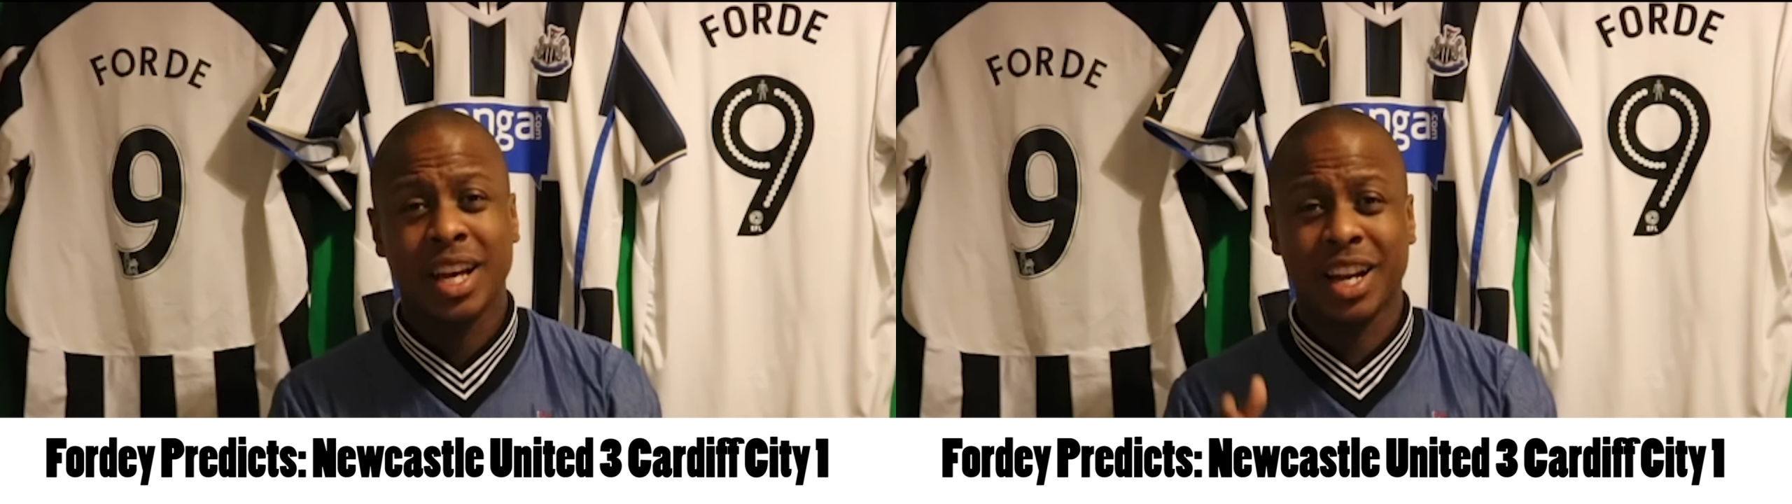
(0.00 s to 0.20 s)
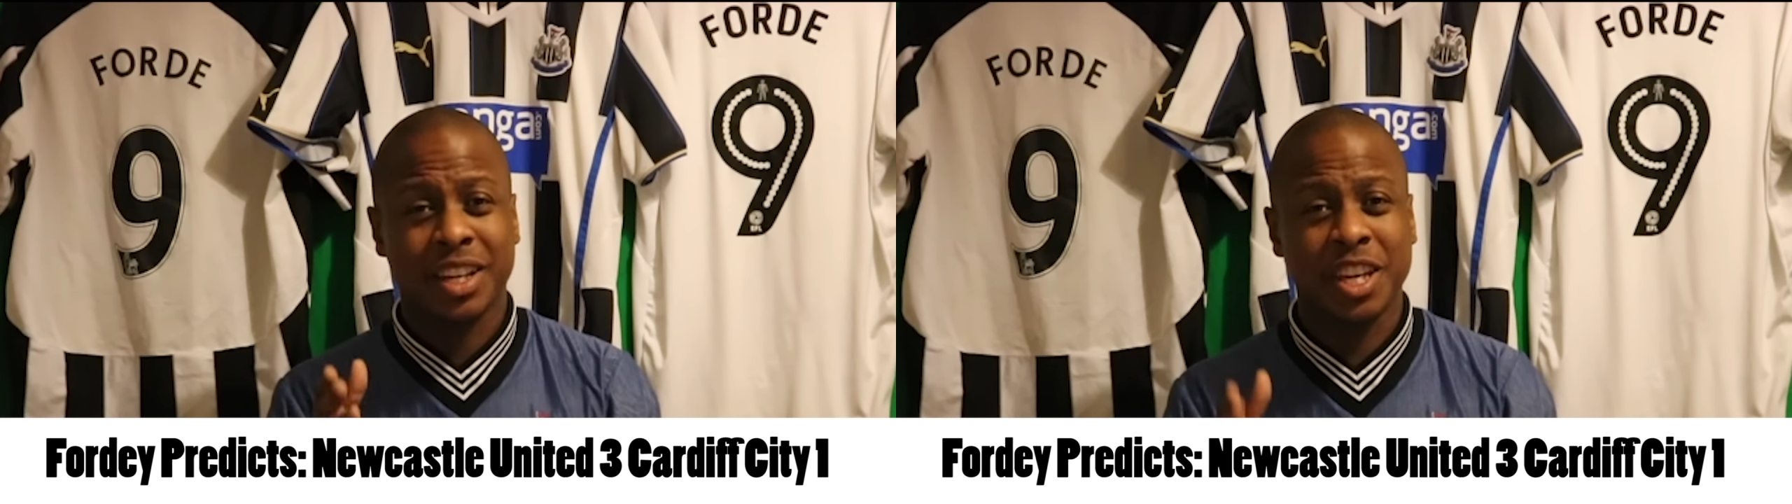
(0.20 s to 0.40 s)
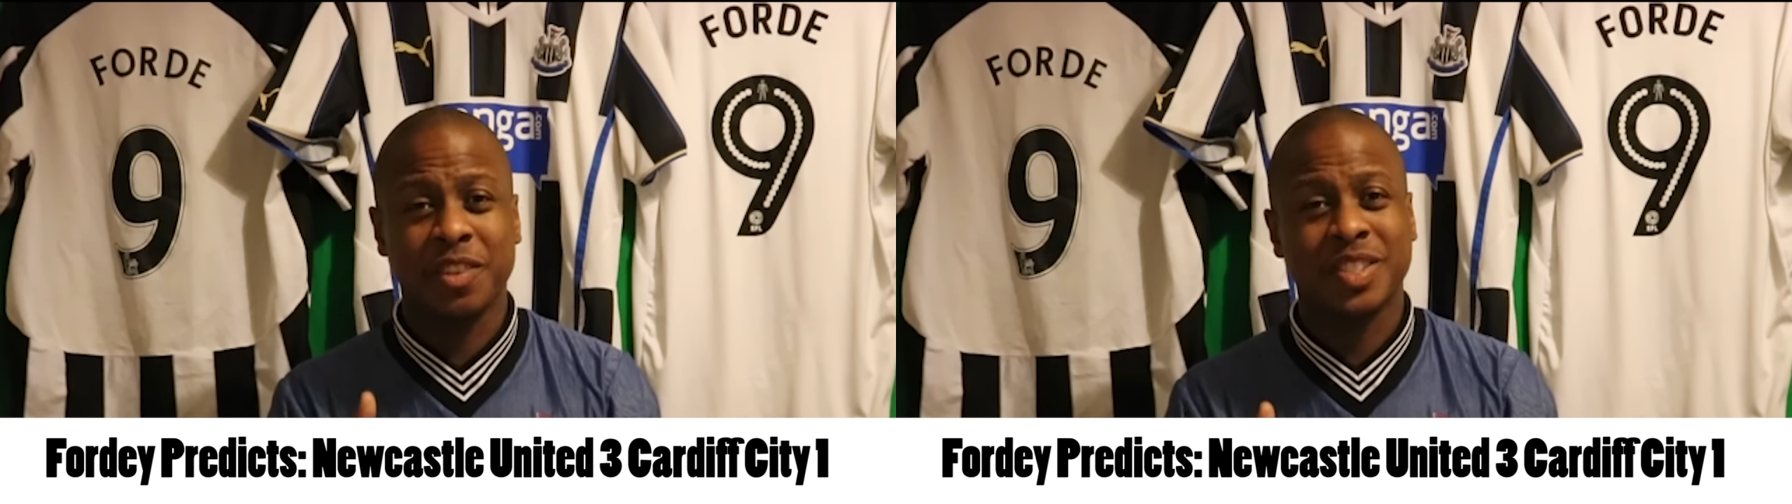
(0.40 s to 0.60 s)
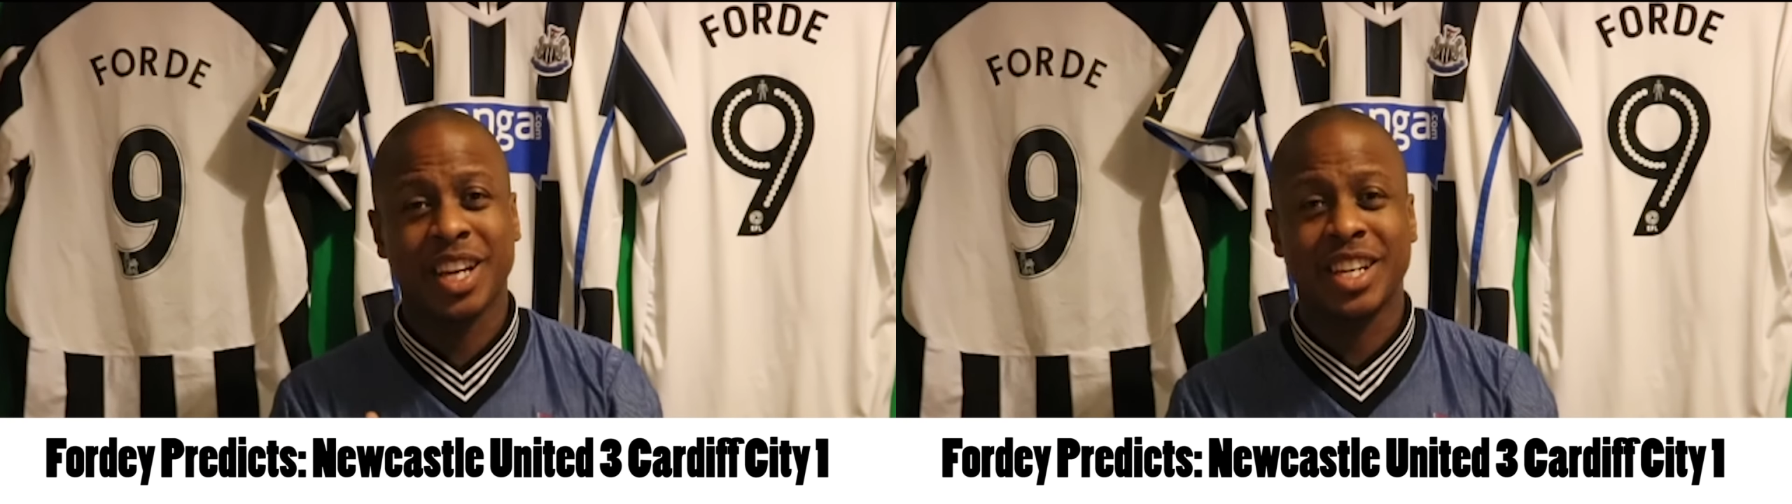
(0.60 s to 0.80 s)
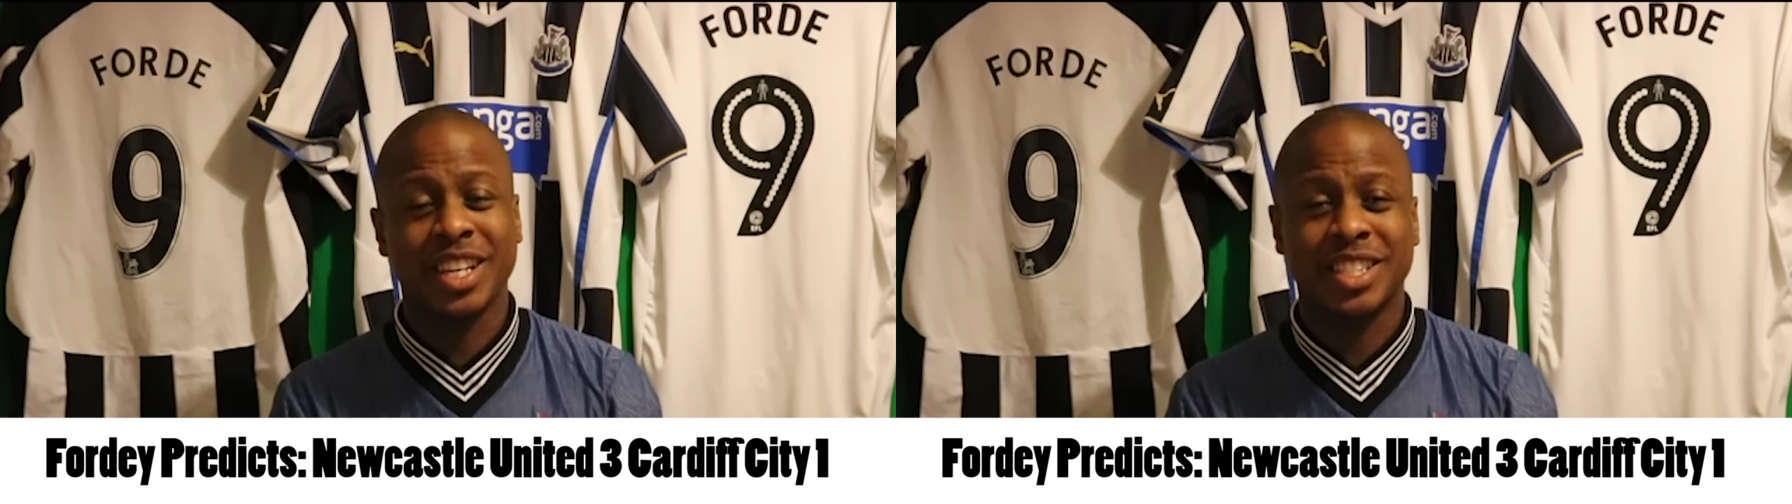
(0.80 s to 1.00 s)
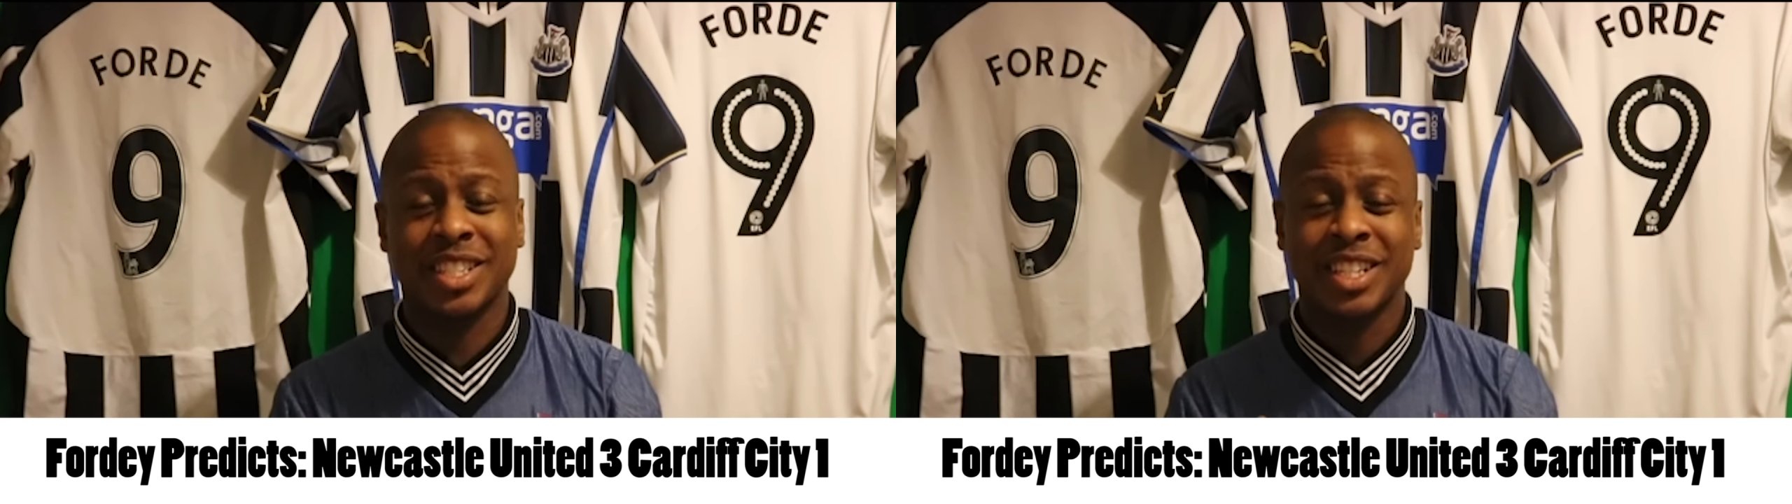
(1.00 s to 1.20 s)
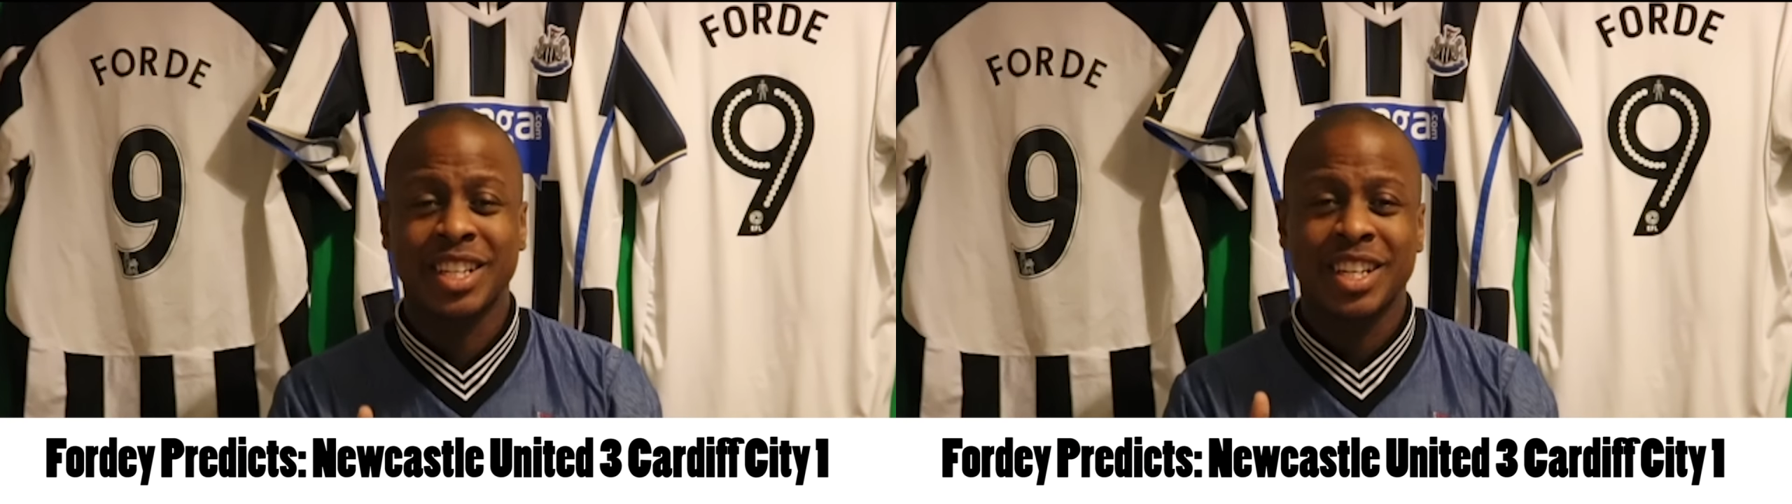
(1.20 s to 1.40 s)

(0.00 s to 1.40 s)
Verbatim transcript: and I keep saying this